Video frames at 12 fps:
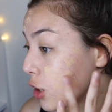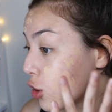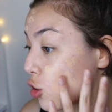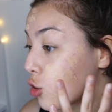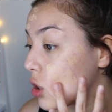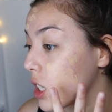
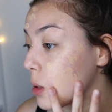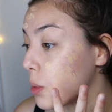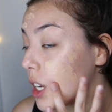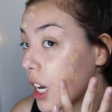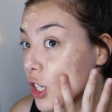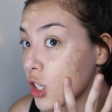Just trust
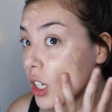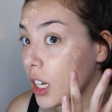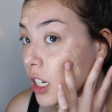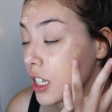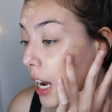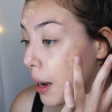me. I just
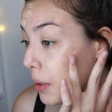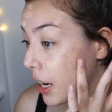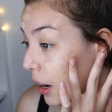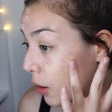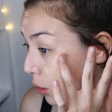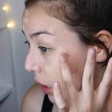like dab it
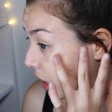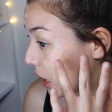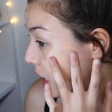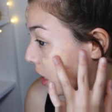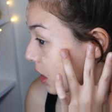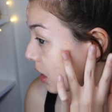out like
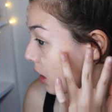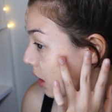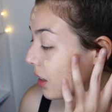this.